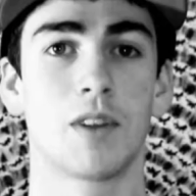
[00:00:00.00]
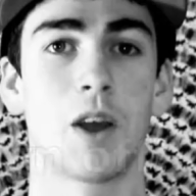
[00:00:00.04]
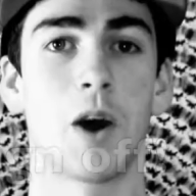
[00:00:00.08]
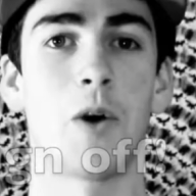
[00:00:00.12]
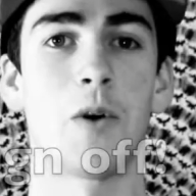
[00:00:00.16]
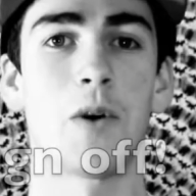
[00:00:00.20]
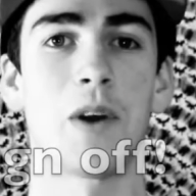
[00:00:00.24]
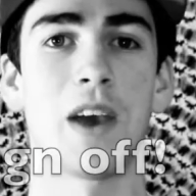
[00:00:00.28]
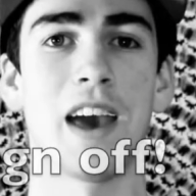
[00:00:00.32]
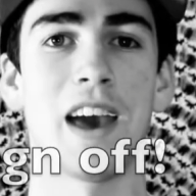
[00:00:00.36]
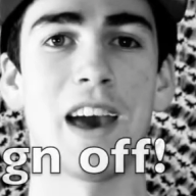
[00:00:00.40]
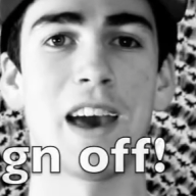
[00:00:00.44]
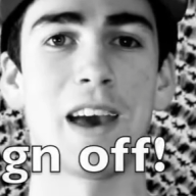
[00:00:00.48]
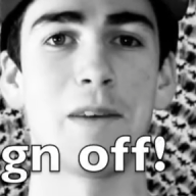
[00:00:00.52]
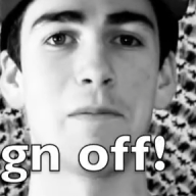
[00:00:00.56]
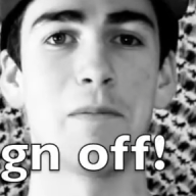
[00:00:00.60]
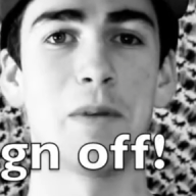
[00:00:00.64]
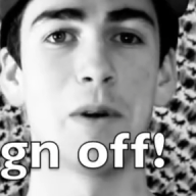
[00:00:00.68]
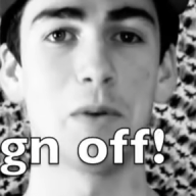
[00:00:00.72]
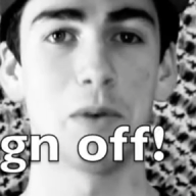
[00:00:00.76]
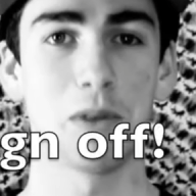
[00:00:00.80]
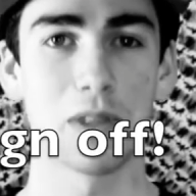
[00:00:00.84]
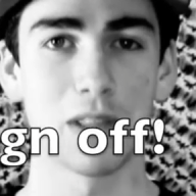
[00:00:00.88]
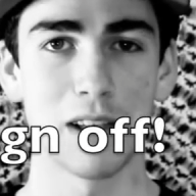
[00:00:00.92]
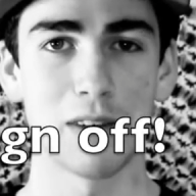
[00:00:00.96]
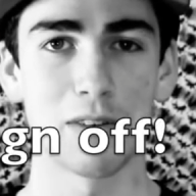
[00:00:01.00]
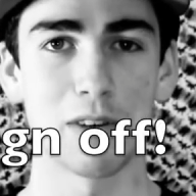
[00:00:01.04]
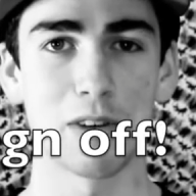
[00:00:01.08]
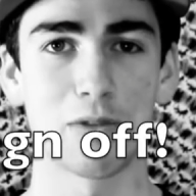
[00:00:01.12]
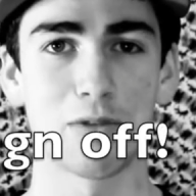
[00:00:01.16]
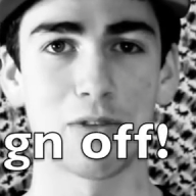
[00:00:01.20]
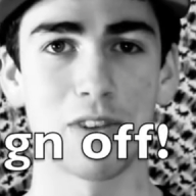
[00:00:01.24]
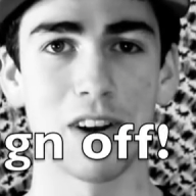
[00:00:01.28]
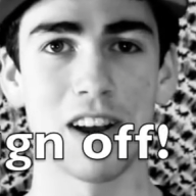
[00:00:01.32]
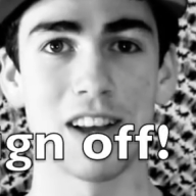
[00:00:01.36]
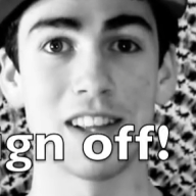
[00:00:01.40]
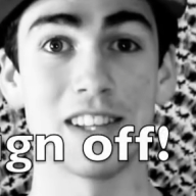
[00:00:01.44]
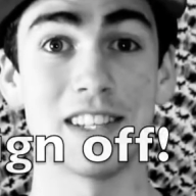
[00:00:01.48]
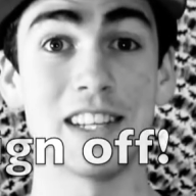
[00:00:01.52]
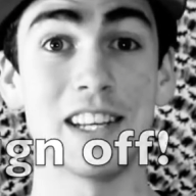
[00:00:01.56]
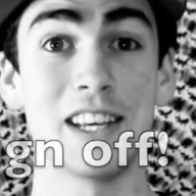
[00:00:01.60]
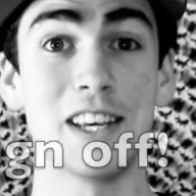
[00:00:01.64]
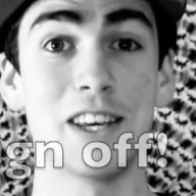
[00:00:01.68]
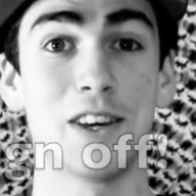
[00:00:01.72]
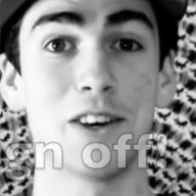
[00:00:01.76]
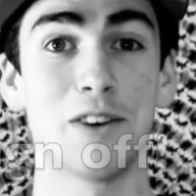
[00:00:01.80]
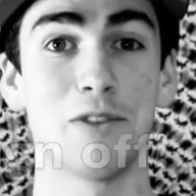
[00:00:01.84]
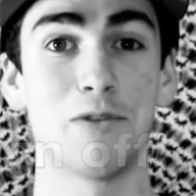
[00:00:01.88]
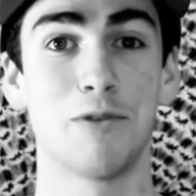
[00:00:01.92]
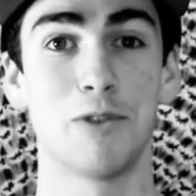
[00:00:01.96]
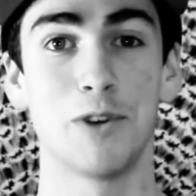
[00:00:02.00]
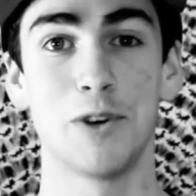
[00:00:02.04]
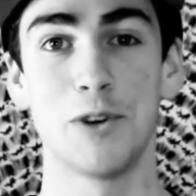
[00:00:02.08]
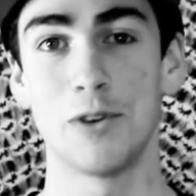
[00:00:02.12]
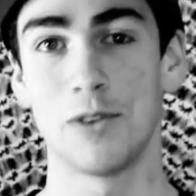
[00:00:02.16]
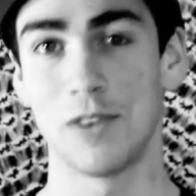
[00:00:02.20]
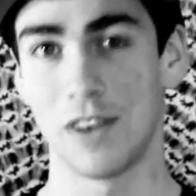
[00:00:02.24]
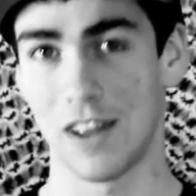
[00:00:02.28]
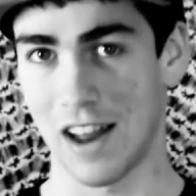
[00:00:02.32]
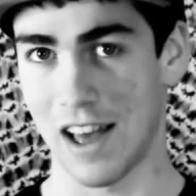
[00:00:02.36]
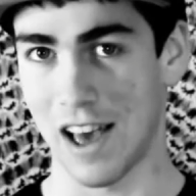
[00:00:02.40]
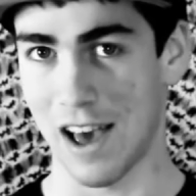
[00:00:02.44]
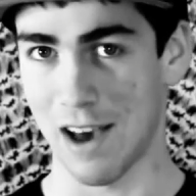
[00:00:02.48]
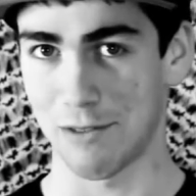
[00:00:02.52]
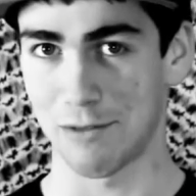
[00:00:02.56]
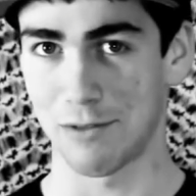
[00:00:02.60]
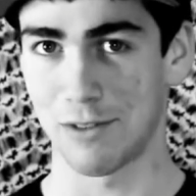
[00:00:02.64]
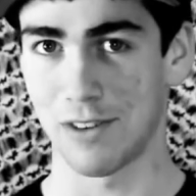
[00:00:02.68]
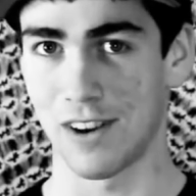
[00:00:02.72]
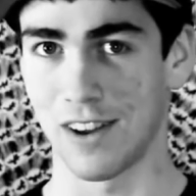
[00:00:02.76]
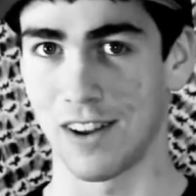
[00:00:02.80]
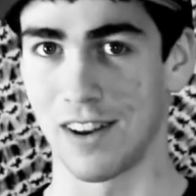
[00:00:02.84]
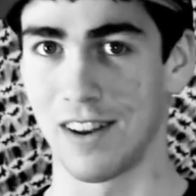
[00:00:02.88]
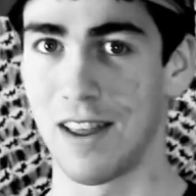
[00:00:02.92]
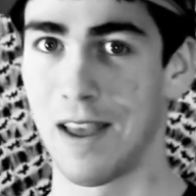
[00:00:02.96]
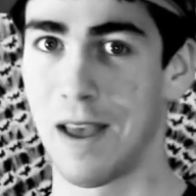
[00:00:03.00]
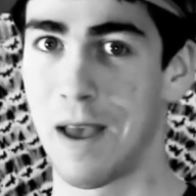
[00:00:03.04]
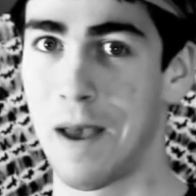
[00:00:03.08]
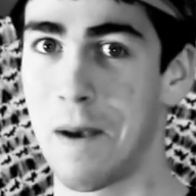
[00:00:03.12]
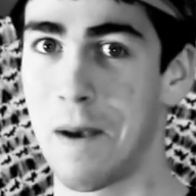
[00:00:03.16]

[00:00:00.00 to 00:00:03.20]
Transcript: Okay, be with loving friends, eat good food, and have fun.